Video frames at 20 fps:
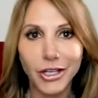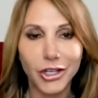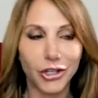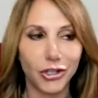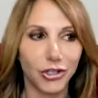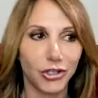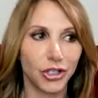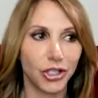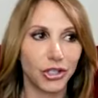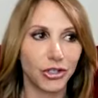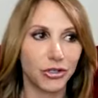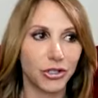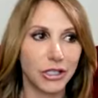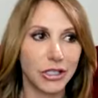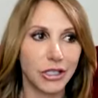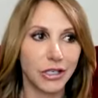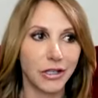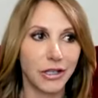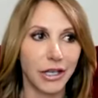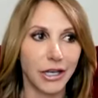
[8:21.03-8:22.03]
Did you
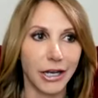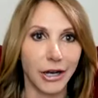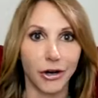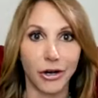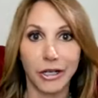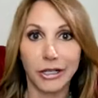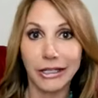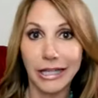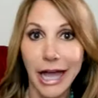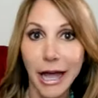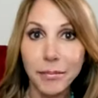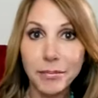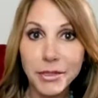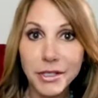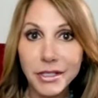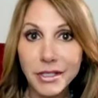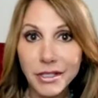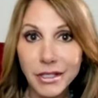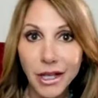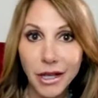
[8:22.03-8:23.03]
see that Eric
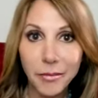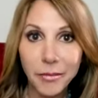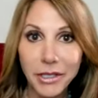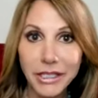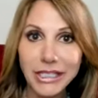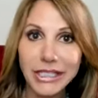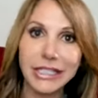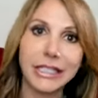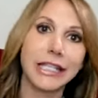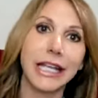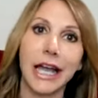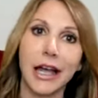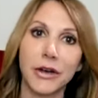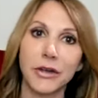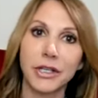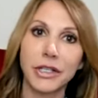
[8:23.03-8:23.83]
Clapton's coming to town?